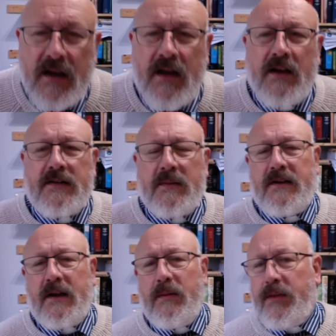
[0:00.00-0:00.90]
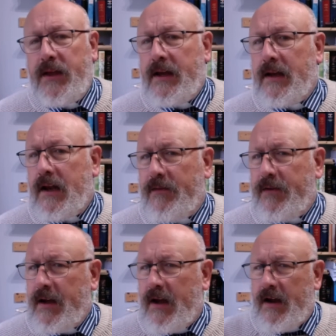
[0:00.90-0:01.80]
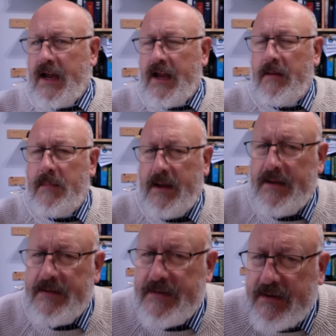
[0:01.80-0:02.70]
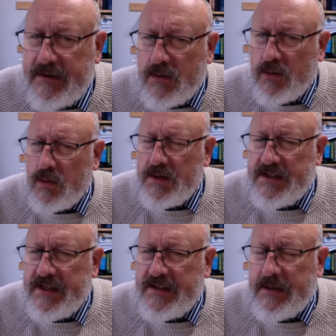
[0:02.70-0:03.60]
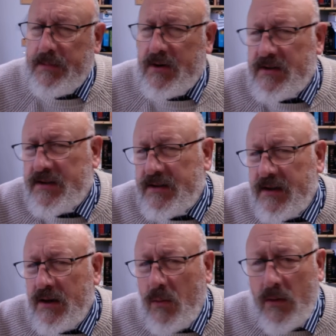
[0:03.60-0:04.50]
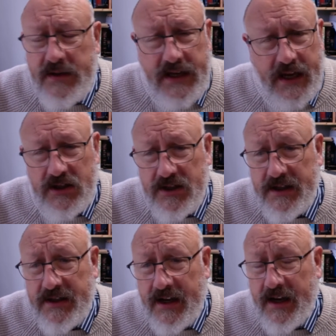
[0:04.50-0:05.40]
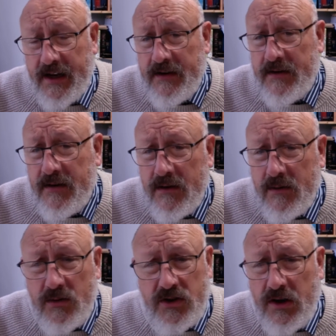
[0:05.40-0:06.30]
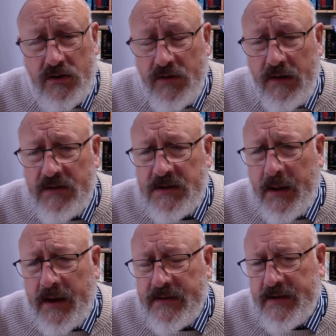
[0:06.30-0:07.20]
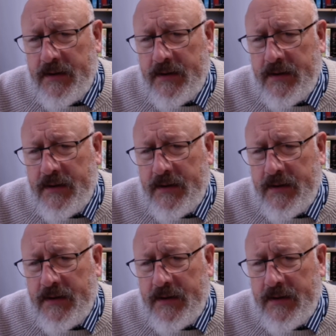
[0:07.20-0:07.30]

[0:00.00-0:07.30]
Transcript: So I don't think loving our enemies is always easy, because what he actually did was show great respect to the